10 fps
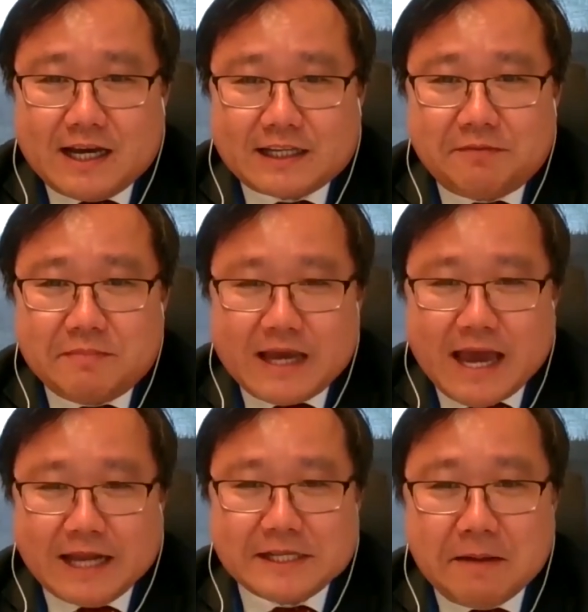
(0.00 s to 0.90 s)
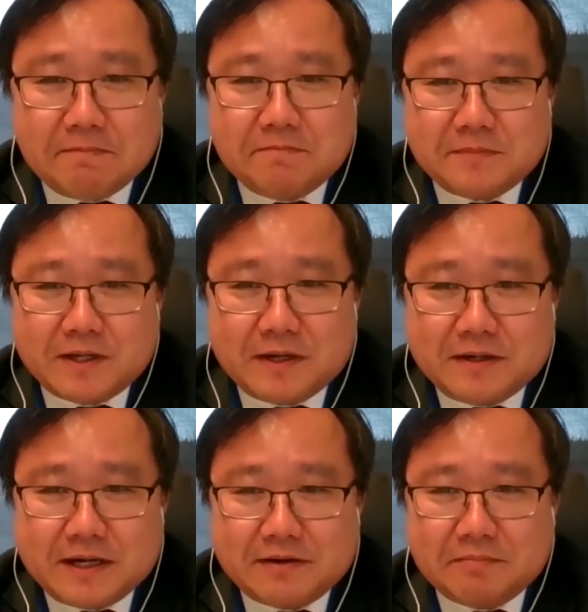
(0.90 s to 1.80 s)
give me a heads up. You know,
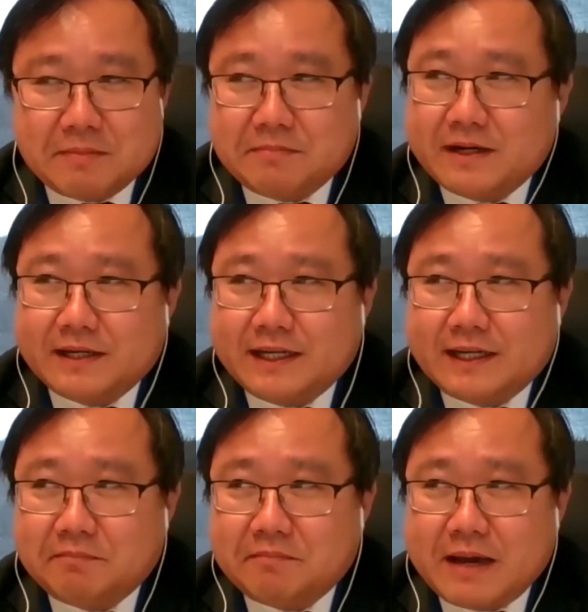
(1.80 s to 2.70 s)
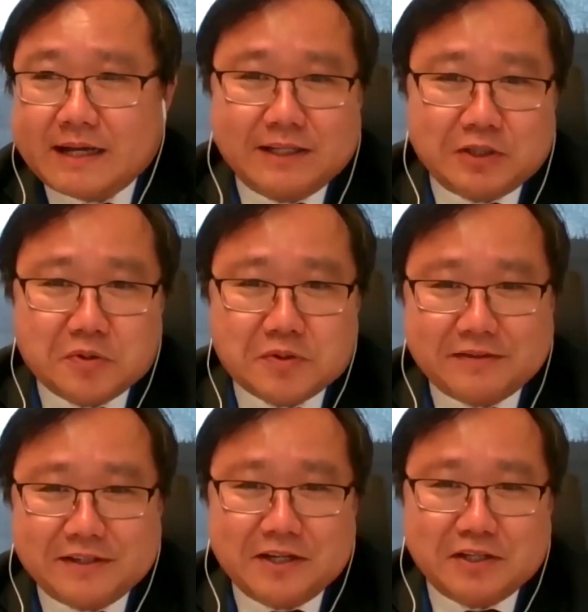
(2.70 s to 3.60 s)
I remember back in
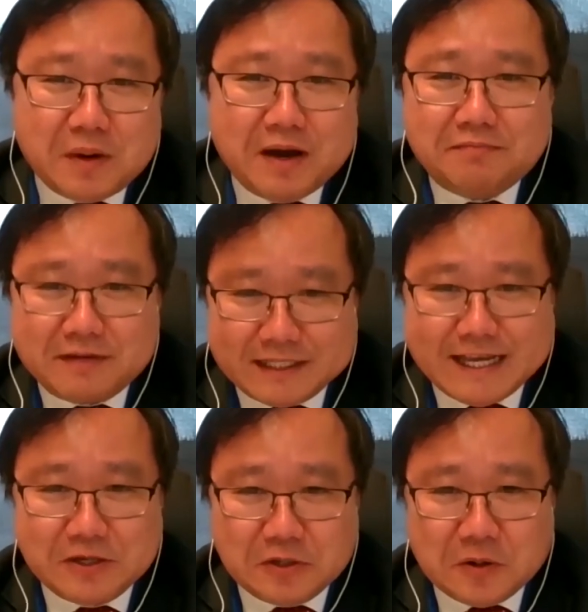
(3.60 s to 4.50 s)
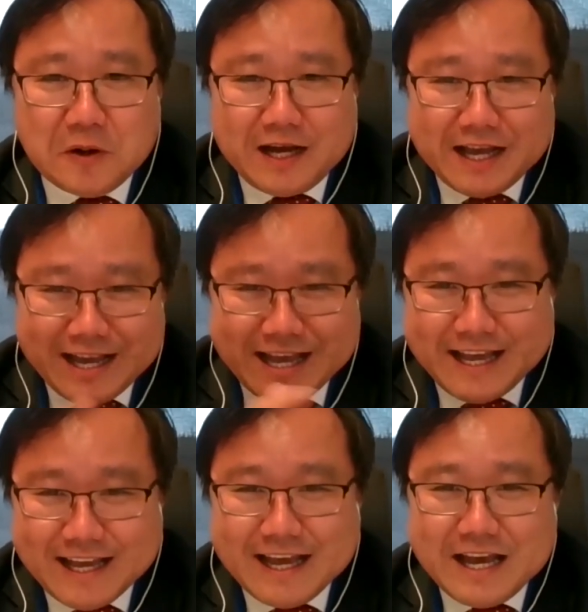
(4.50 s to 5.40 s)
2012, attend your
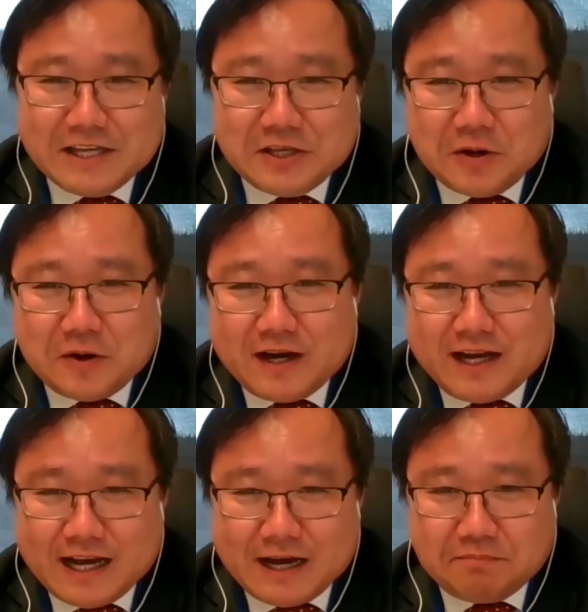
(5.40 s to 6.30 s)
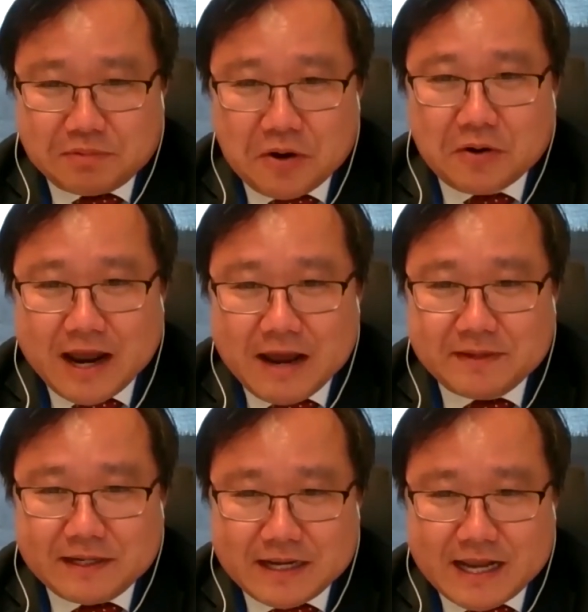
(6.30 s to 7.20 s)
your program
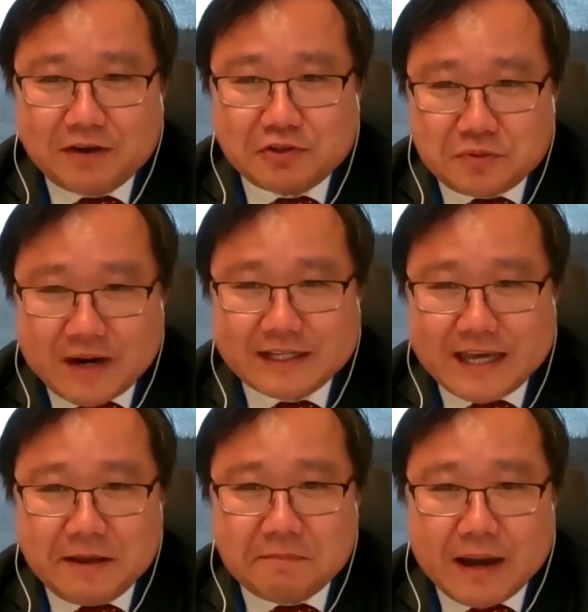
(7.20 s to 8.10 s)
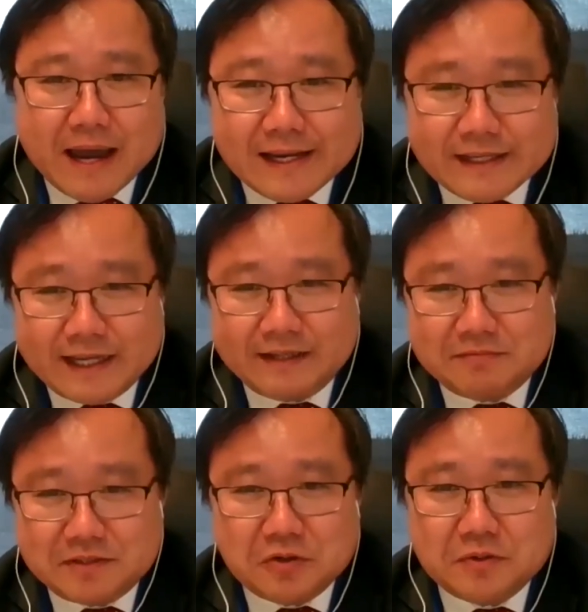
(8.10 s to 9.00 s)
in how to run campaign and
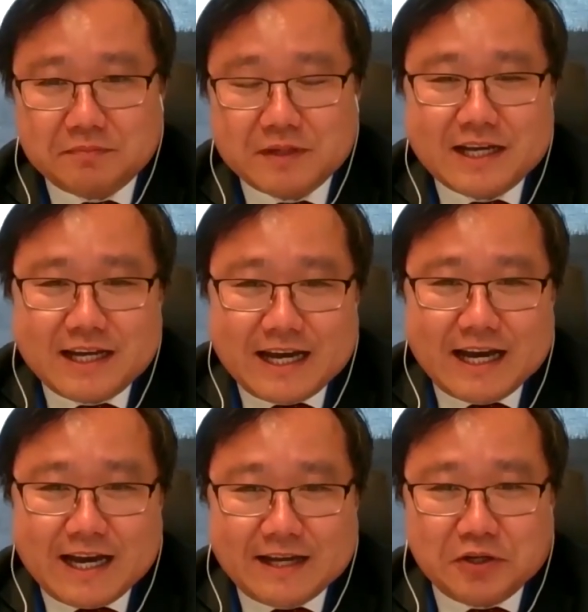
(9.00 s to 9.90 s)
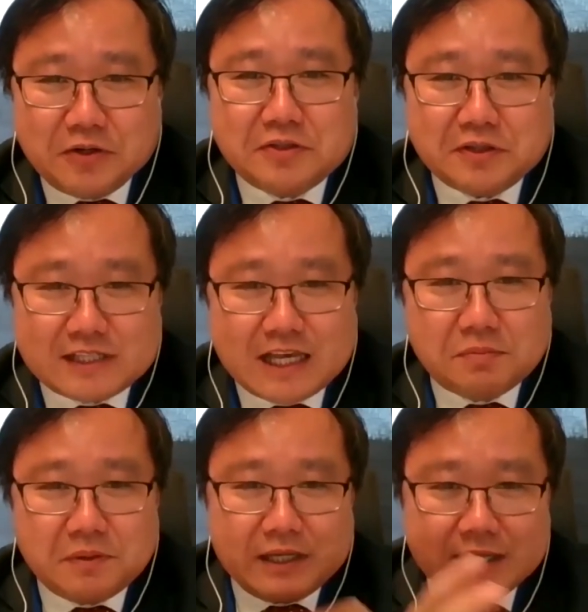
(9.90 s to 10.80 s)
do it,
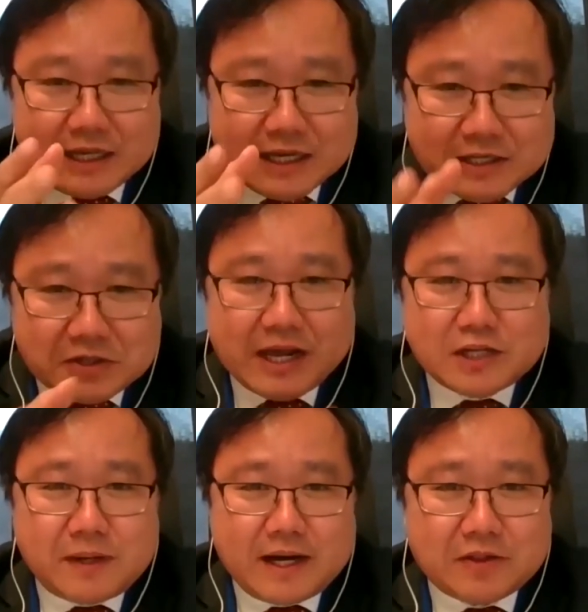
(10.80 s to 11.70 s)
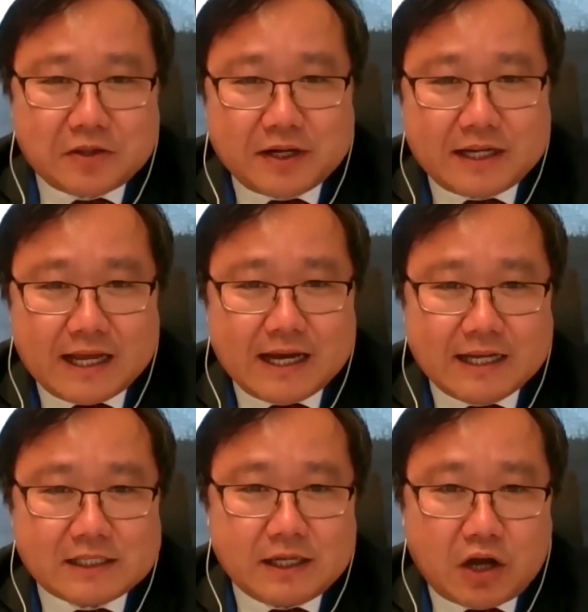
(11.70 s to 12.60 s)
successfully. So that's why I thought
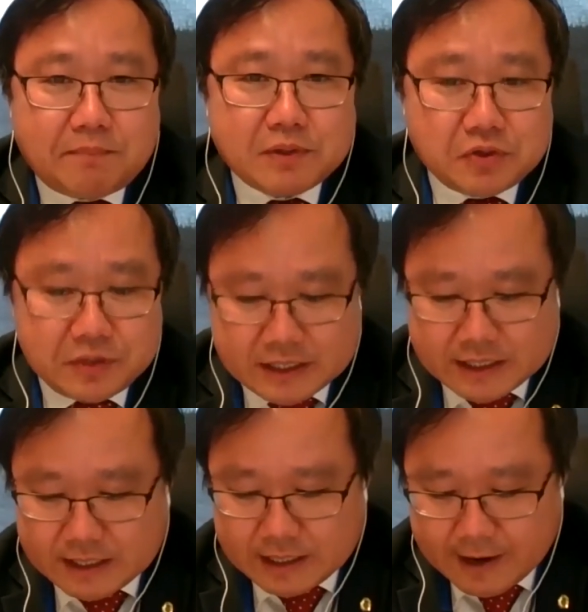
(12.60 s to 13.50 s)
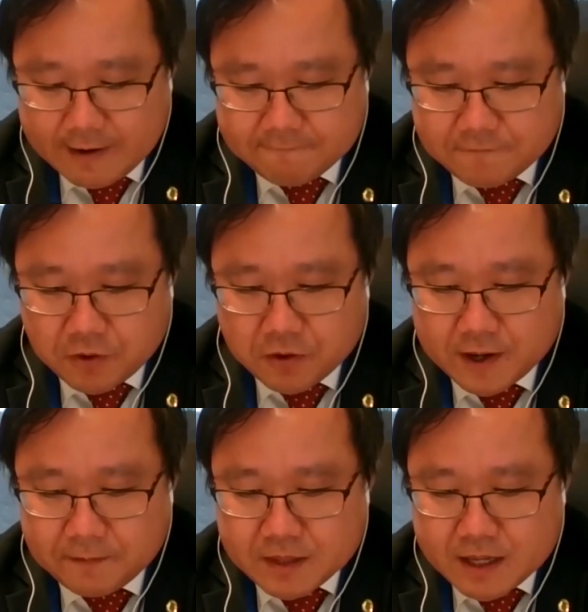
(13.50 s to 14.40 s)
it's an opportunity for